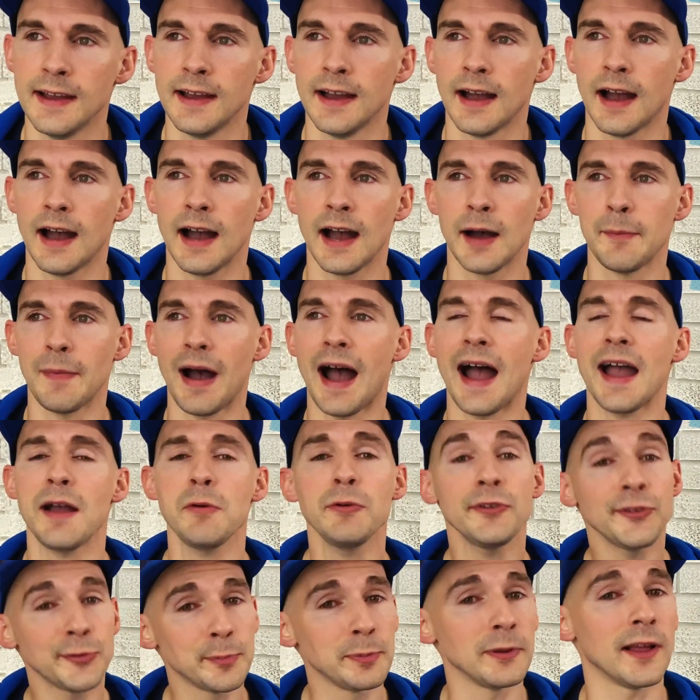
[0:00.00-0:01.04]
I
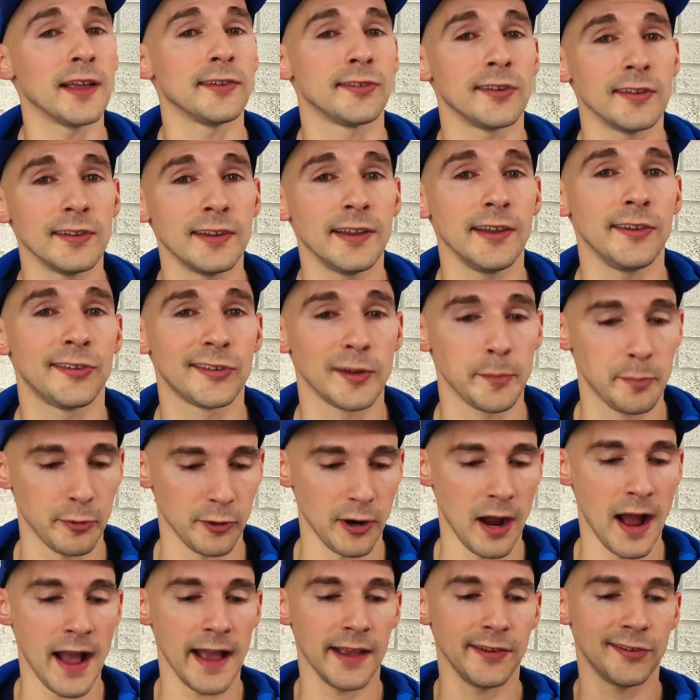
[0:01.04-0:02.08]
was pleasantly
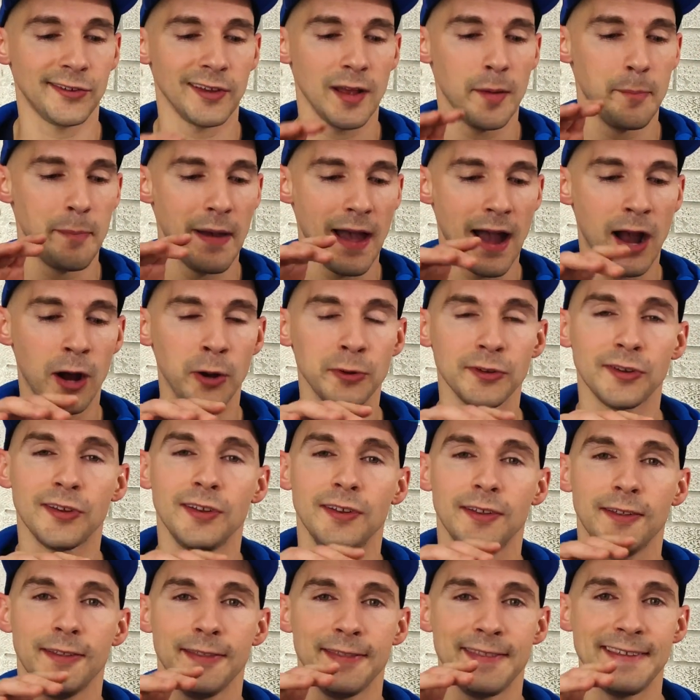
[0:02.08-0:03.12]
surprised about
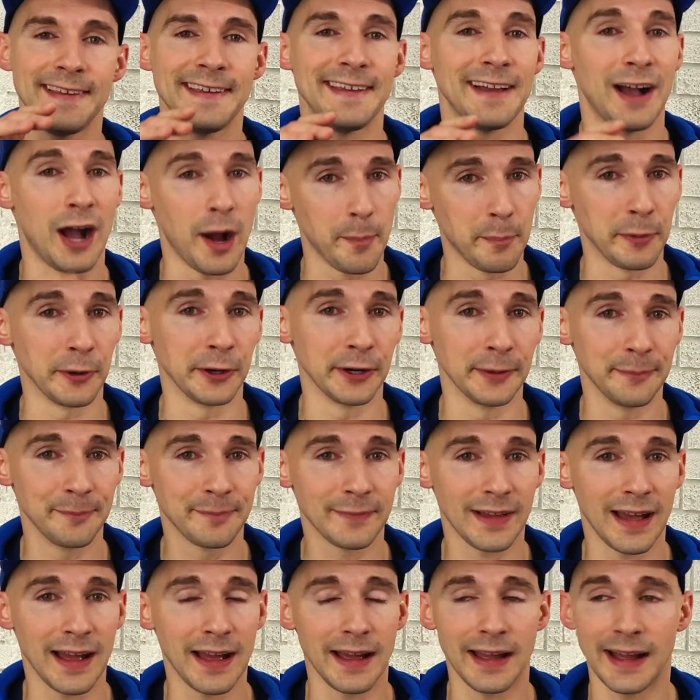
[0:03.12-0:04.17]
the upper.
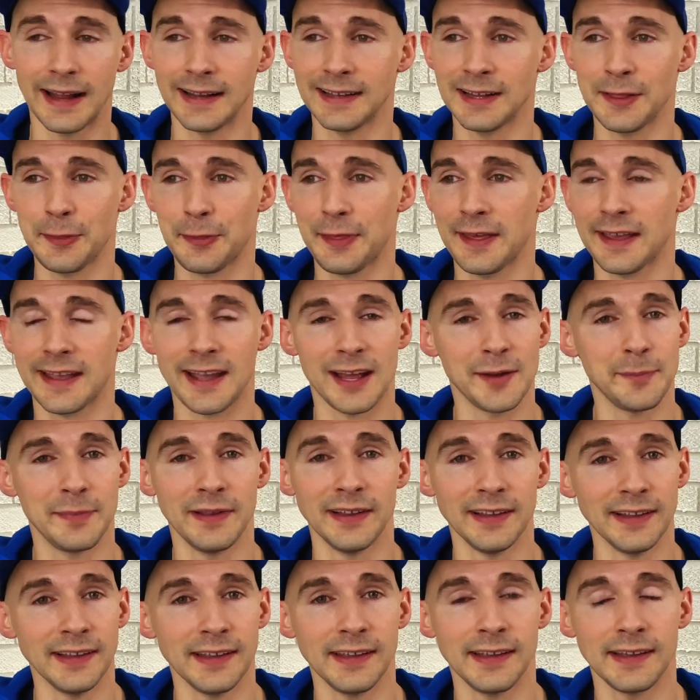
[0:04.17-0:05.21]
I didn't think I'd
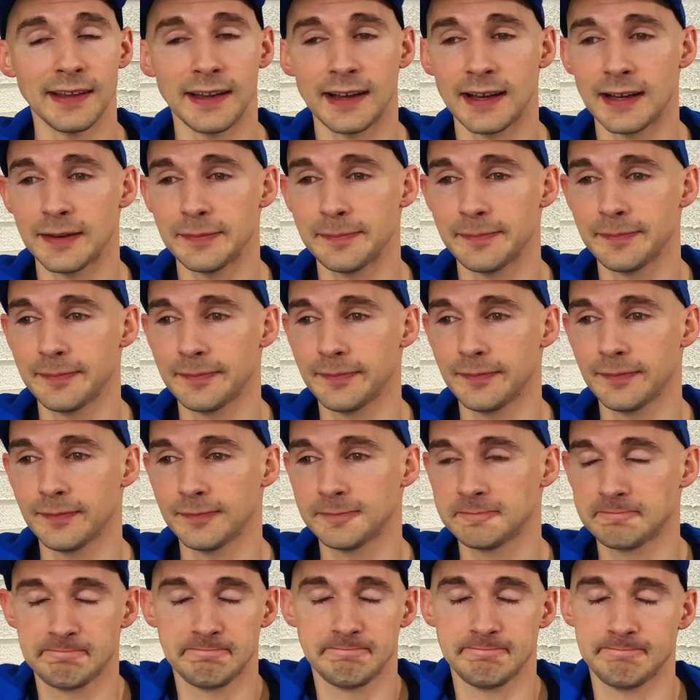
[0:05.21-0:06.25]
be
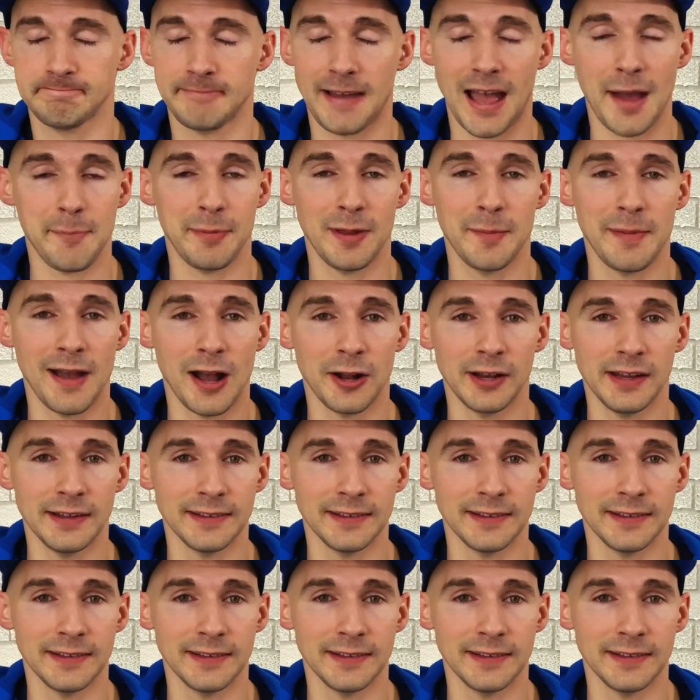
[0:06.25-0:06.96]
happy about it.